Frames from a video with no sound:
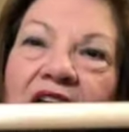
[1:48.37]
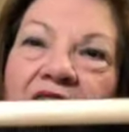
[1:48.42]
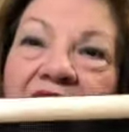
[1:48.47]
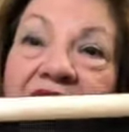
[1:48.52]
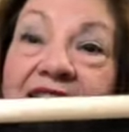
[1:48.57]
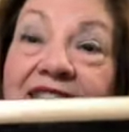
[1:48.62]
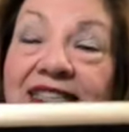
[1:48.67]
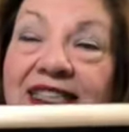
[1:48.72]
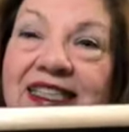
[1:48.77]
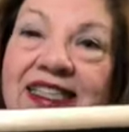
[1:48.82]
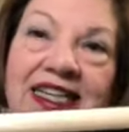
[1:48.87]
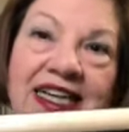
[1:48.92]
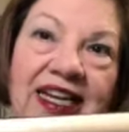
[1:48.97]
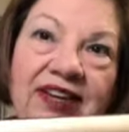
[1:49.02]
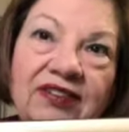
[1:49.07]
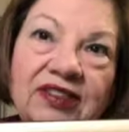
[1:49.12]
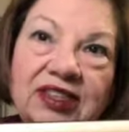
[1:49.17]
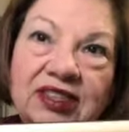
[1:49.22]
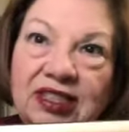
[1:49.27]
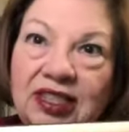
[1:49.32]
I didn't
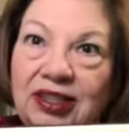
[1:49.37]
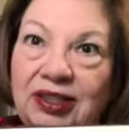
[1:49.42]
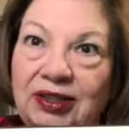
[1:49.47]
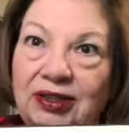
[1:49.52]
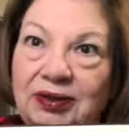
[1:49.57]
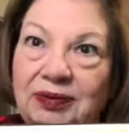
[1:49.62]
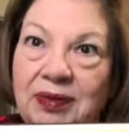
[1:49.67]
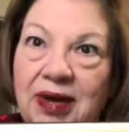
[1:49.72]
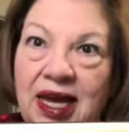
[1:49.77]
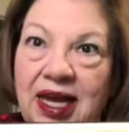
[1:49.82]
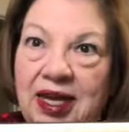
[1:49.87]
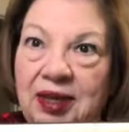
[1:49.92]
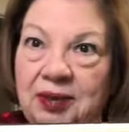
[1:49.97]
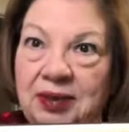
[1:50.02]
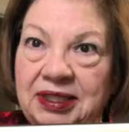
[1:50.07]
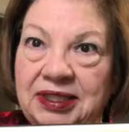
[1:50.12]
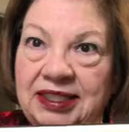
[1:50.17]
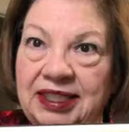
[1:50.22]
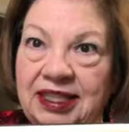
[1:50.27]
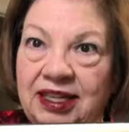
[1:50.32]
even do my
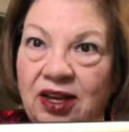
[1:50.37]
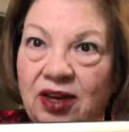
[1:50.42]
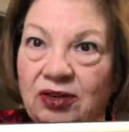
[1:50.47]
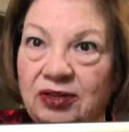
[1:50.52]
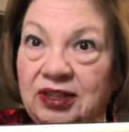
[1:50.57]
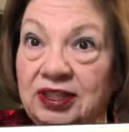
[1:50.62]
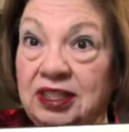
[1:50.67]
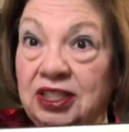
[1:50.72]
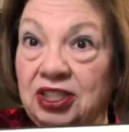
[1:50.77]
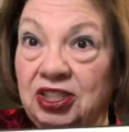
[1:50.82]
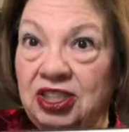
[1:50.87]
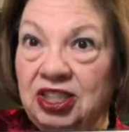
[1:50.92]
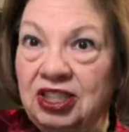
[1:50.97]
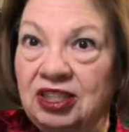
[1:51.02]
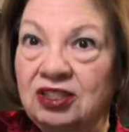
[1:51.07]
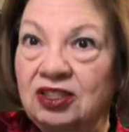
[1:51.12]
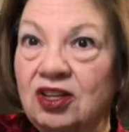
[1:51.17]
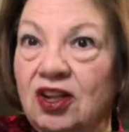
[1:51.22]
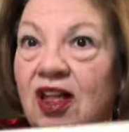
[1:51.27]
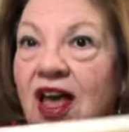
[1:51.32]
ABCingo stitching
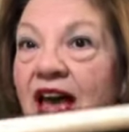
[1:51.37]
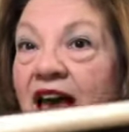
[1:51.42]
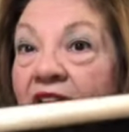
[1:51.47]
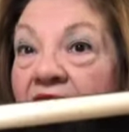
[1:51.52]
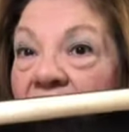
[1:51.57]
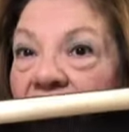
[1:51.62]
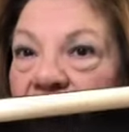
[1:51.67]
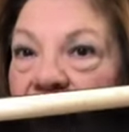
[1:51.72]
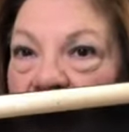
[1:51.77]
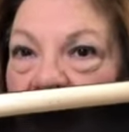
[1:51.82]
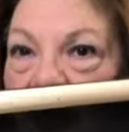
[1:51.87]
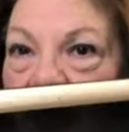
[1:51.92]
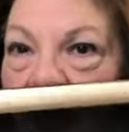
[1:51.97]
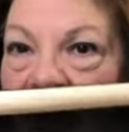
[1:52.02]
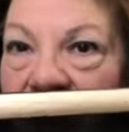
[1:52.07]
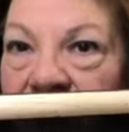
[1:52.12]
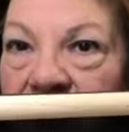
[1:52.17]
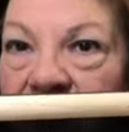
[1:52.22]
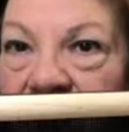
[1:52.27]
until after I